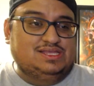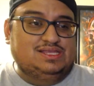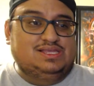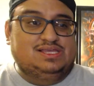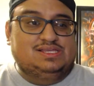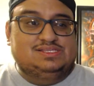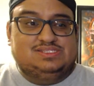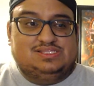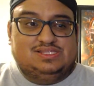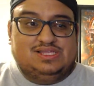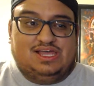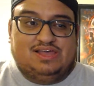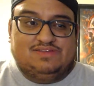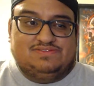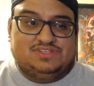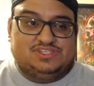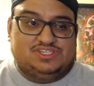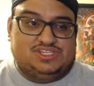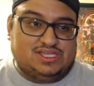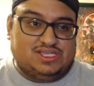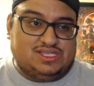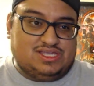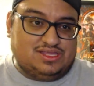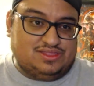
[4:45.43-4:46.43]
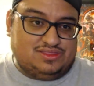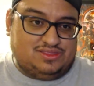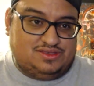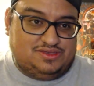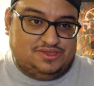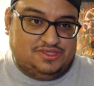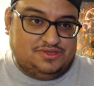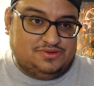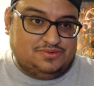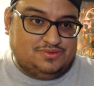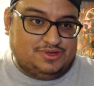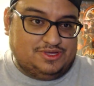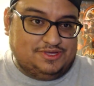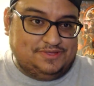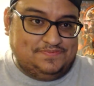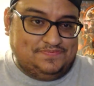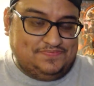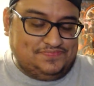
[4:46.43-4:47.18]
Still have to check out the new one.